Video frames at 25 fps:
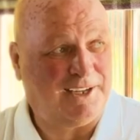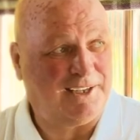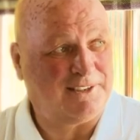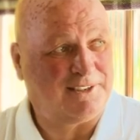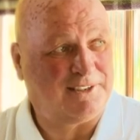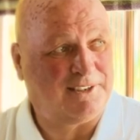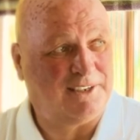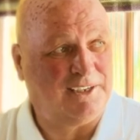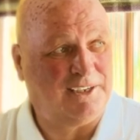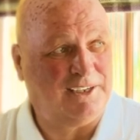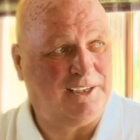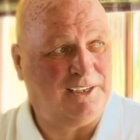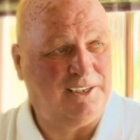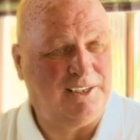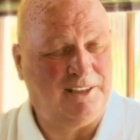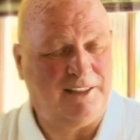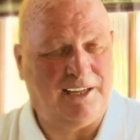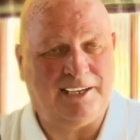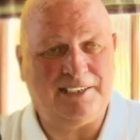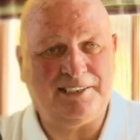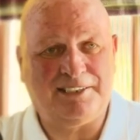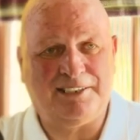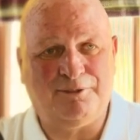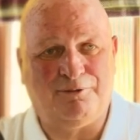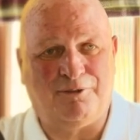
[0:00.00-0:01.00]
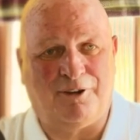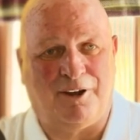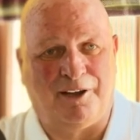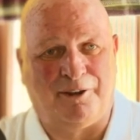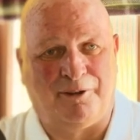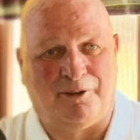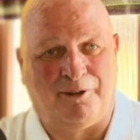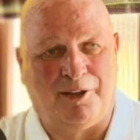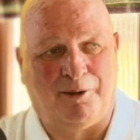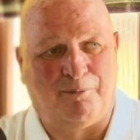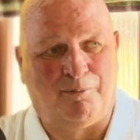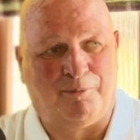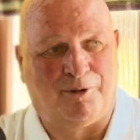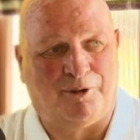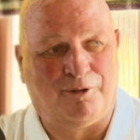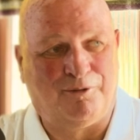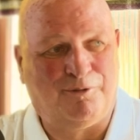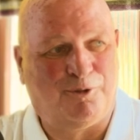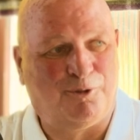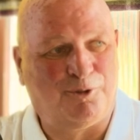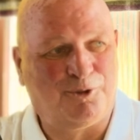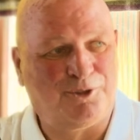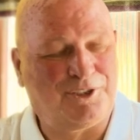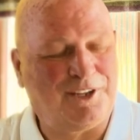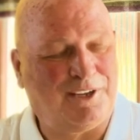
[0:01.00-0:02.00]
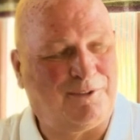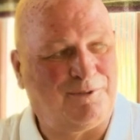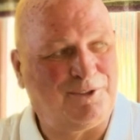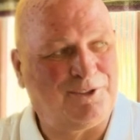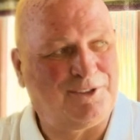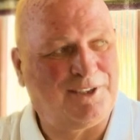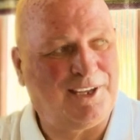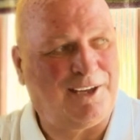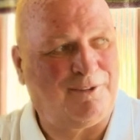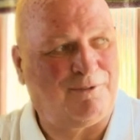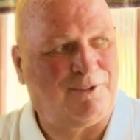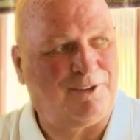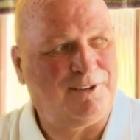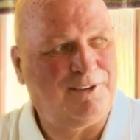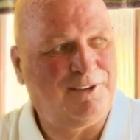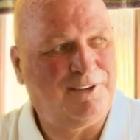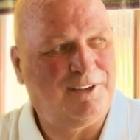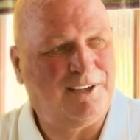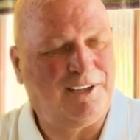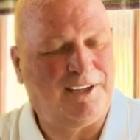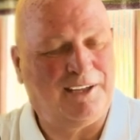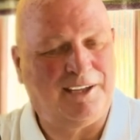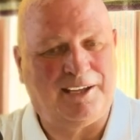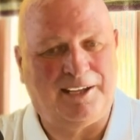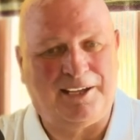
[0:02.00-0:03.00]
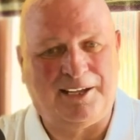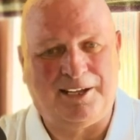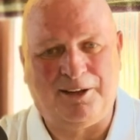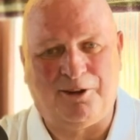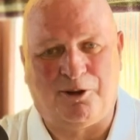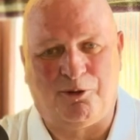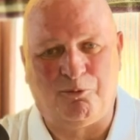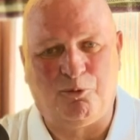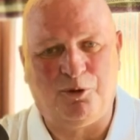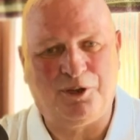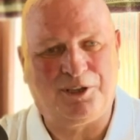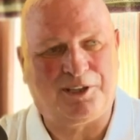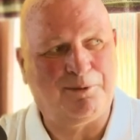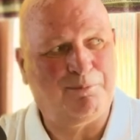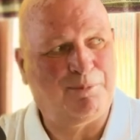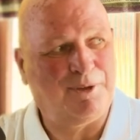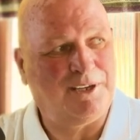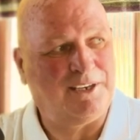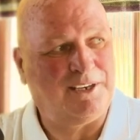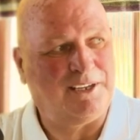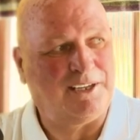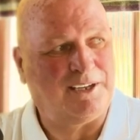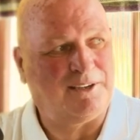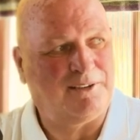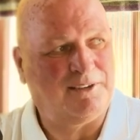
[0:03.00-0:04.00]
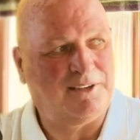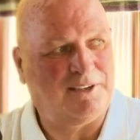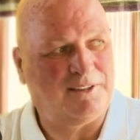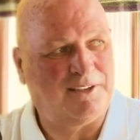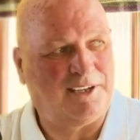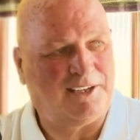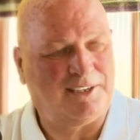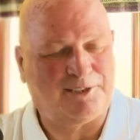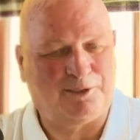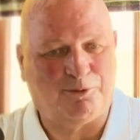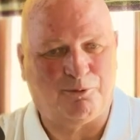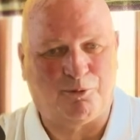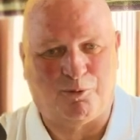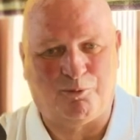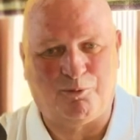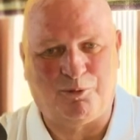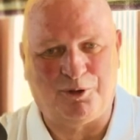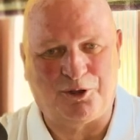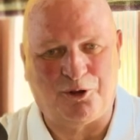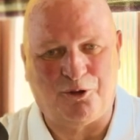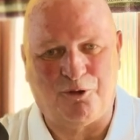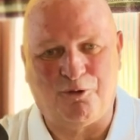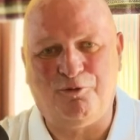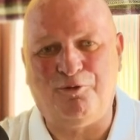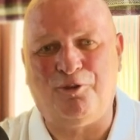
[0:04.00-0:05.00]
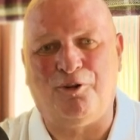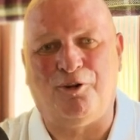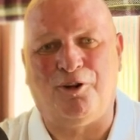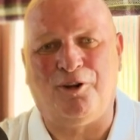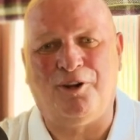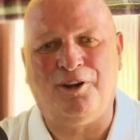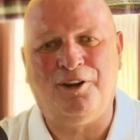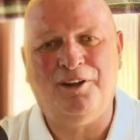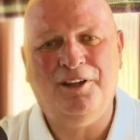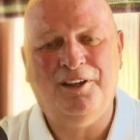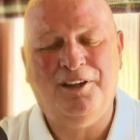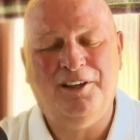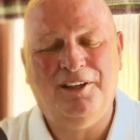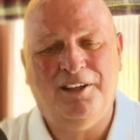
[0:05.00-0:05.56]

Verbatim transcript: that's the that's the final number 477 uh, on Wikipedia, and that's the one we go for.